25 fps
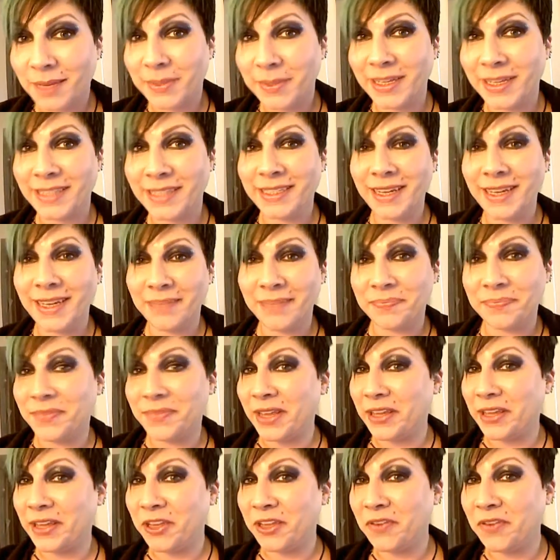That's it.
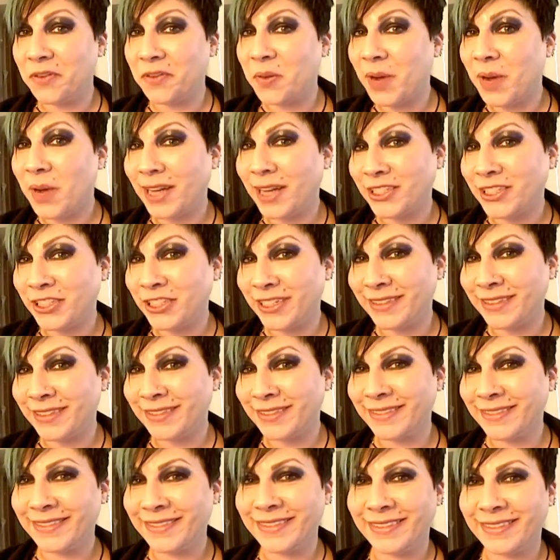Thank you for watching.
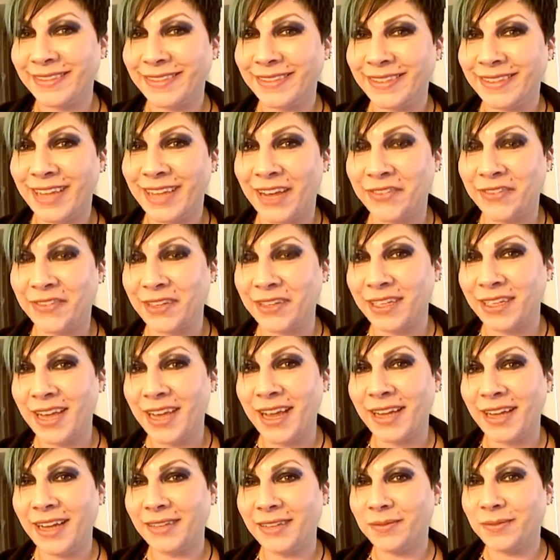Have a good
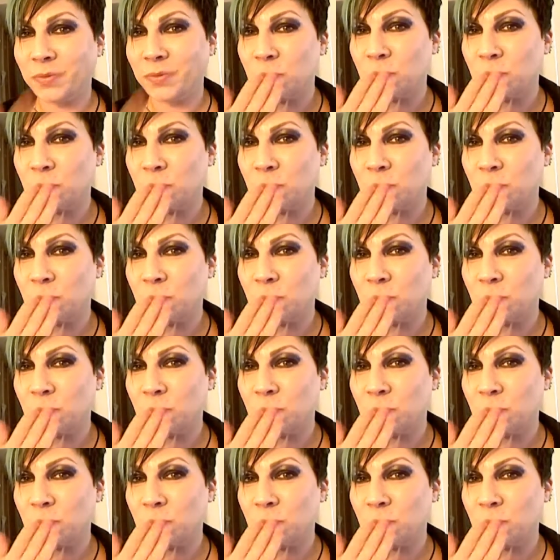night.